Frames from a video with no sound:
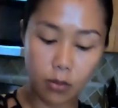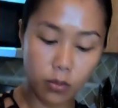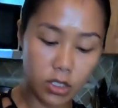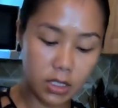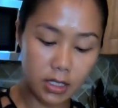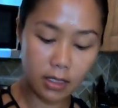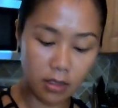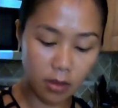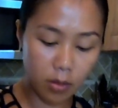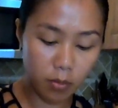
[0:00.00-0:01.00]
and we're just gonna
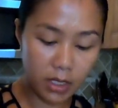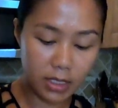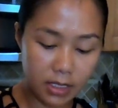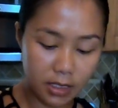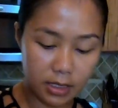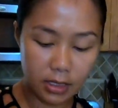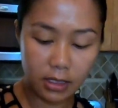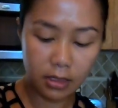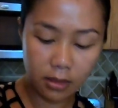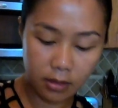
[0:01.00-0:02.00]
mix this
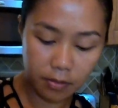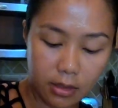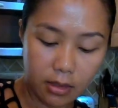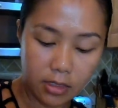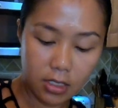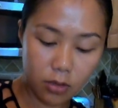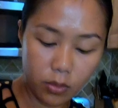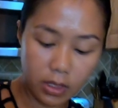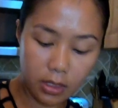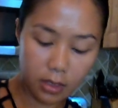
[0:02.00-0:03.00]
in until
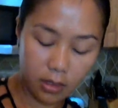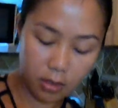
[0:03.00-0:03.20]
we